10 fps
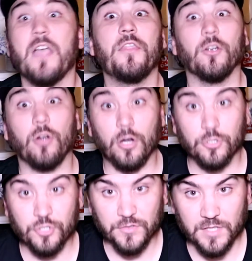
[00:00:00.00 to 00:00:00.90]
There are
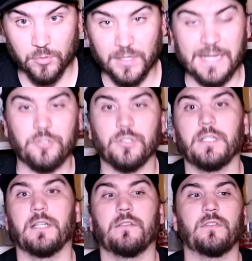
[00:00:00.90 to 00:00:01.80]
just double action
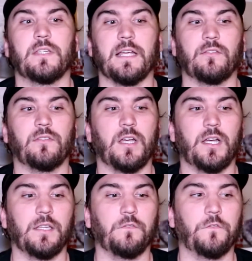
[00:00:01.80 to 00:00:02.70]
guns. Yes,
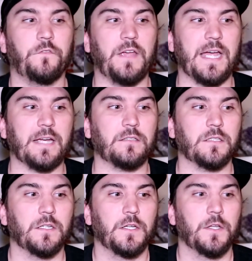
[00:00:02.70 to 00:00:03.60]
in
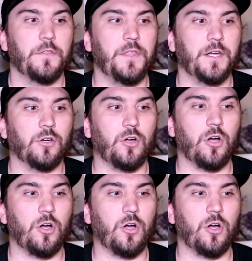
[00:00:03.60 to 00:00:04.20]
fact, there